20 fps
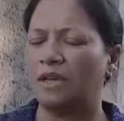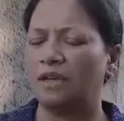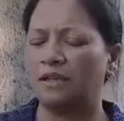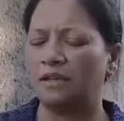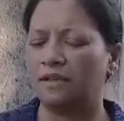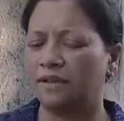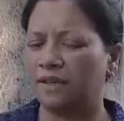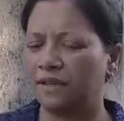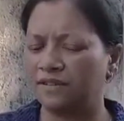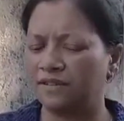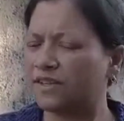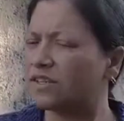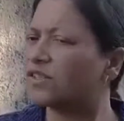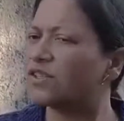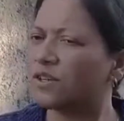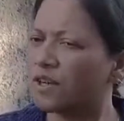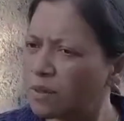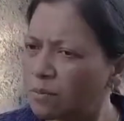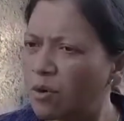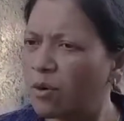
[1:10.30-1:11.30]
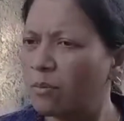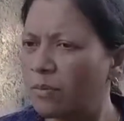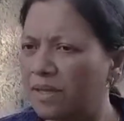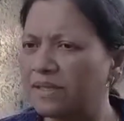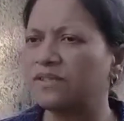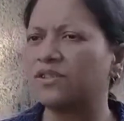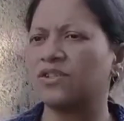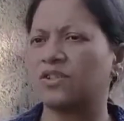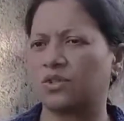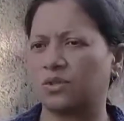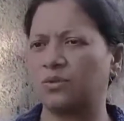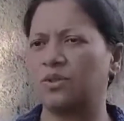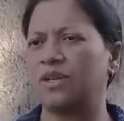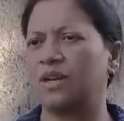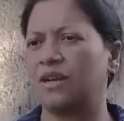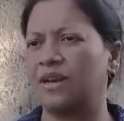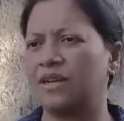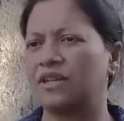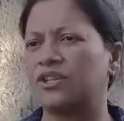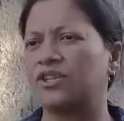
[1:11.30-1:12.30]
There's just 3 more months to the
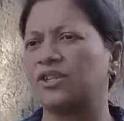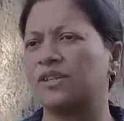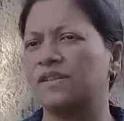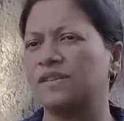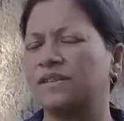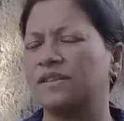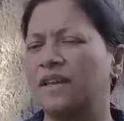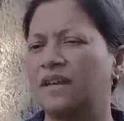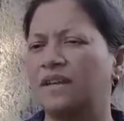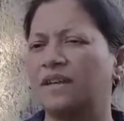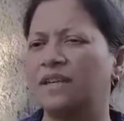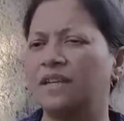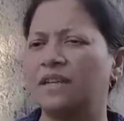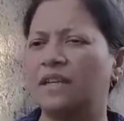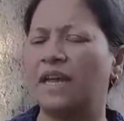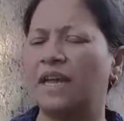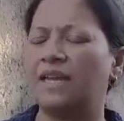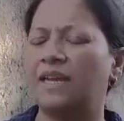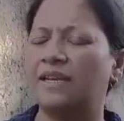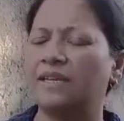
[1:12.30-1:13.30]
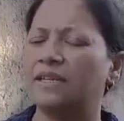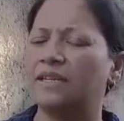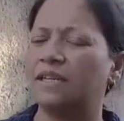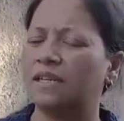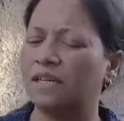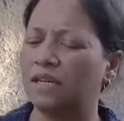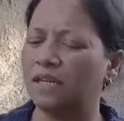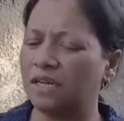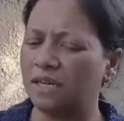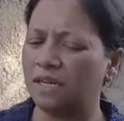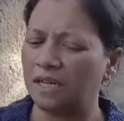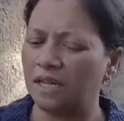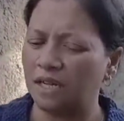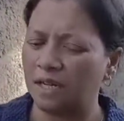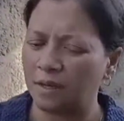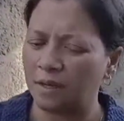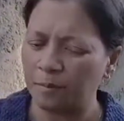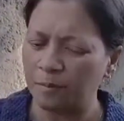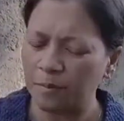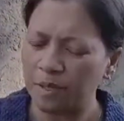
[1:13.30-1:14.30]
elections, and
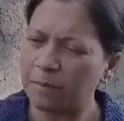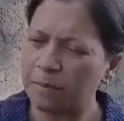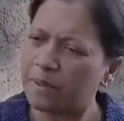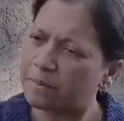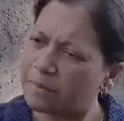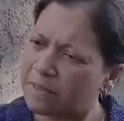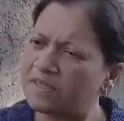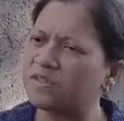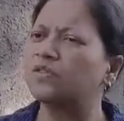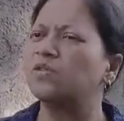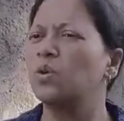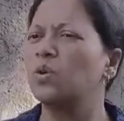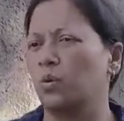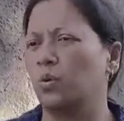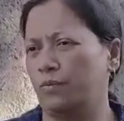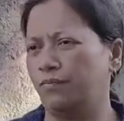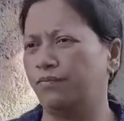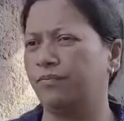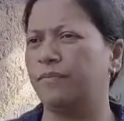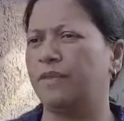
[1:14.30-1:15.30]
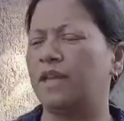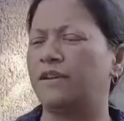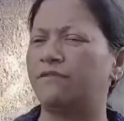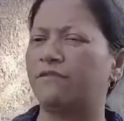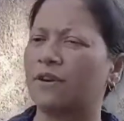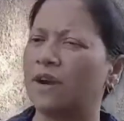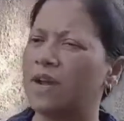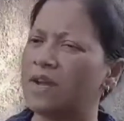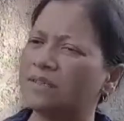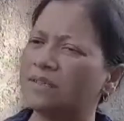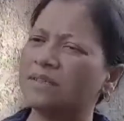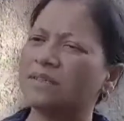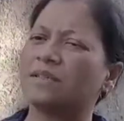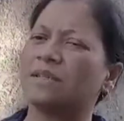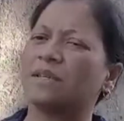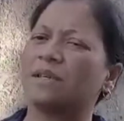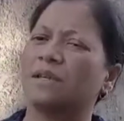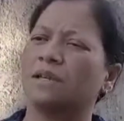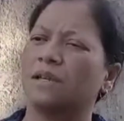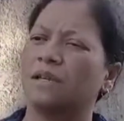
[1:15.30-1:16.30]
people must know that for us,
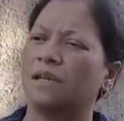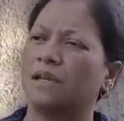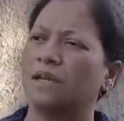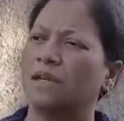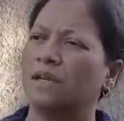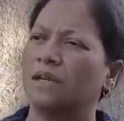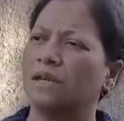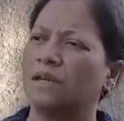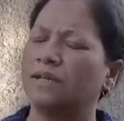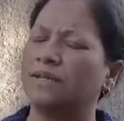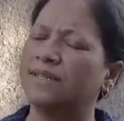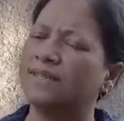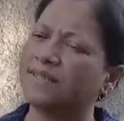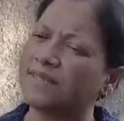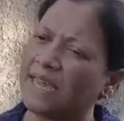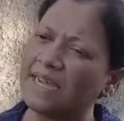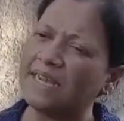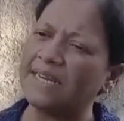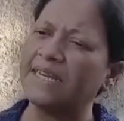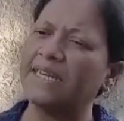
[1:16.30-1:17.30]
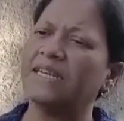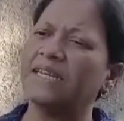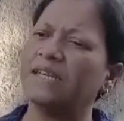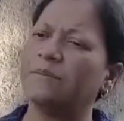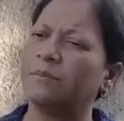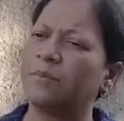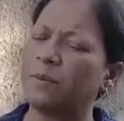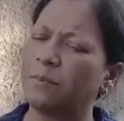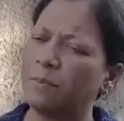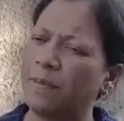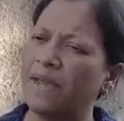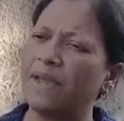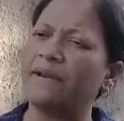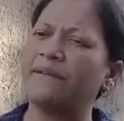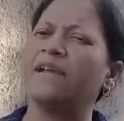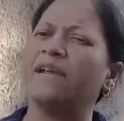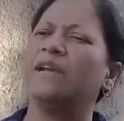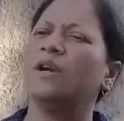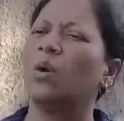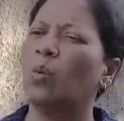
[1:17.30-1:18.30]
deciding,
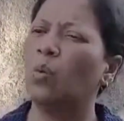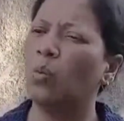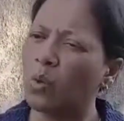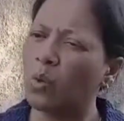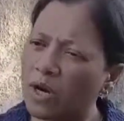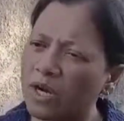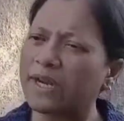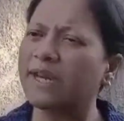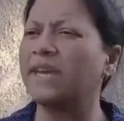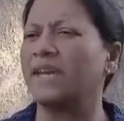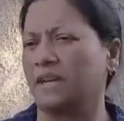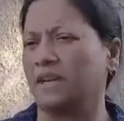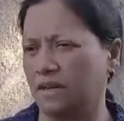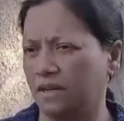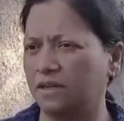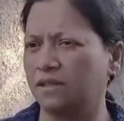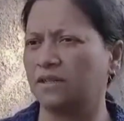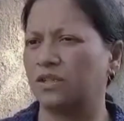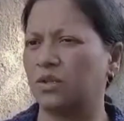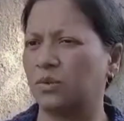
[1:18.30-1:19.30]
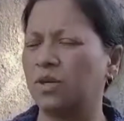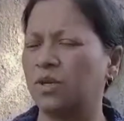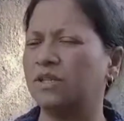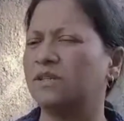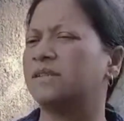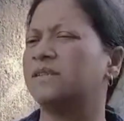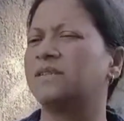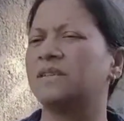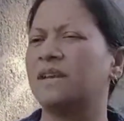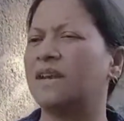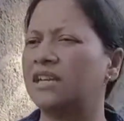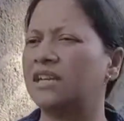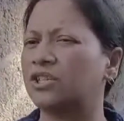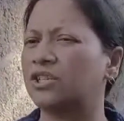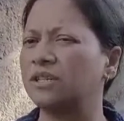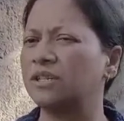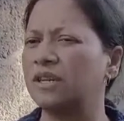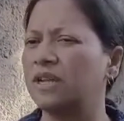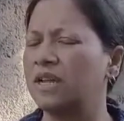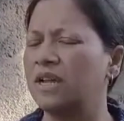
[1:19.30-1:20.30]
preparing, working towards this
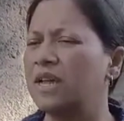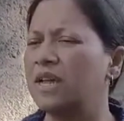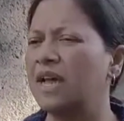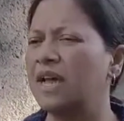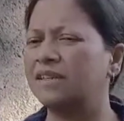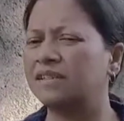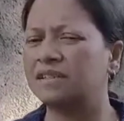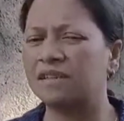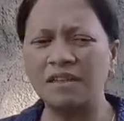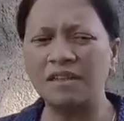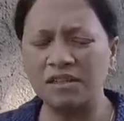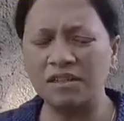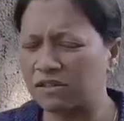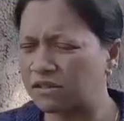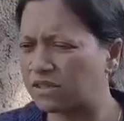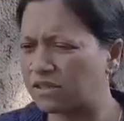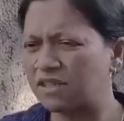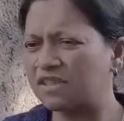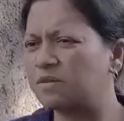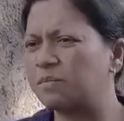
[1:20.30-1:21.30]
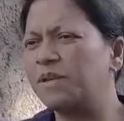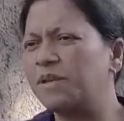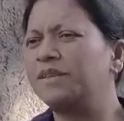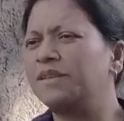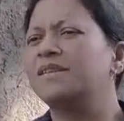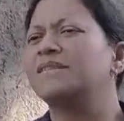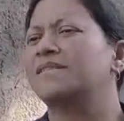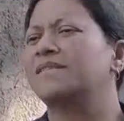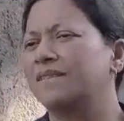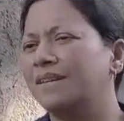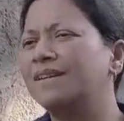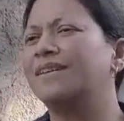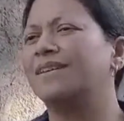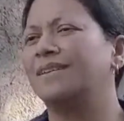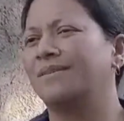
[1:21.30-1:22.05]
election has not just been this year.